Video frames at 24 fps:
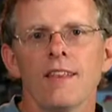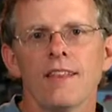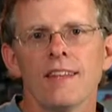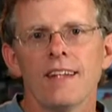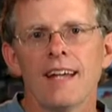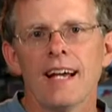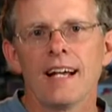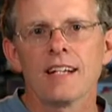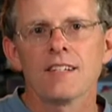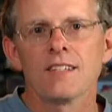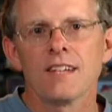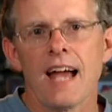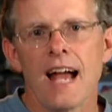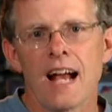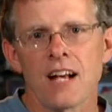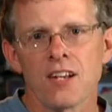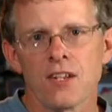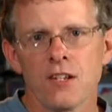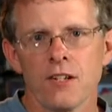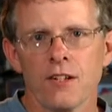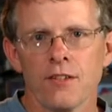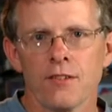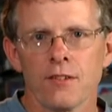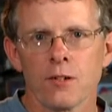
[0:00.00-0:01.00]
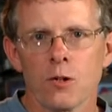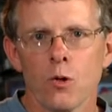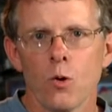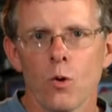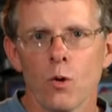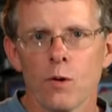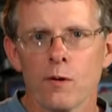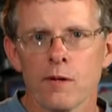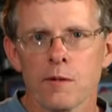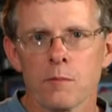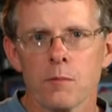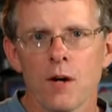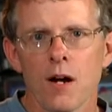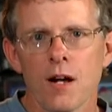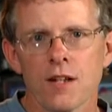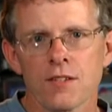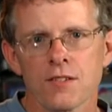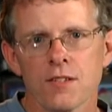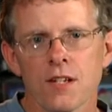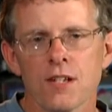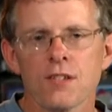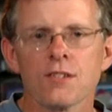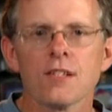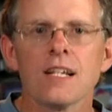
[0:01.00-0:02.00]
The next action in the cornering
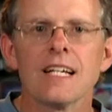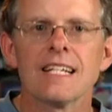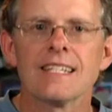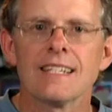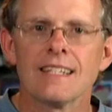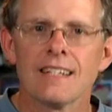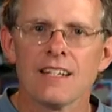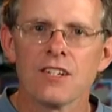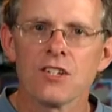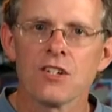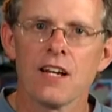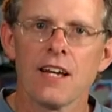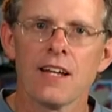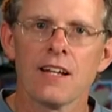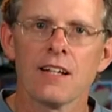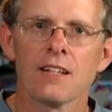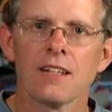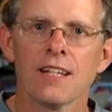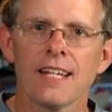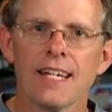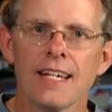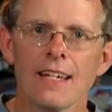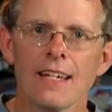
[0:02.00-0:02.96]
process is initiating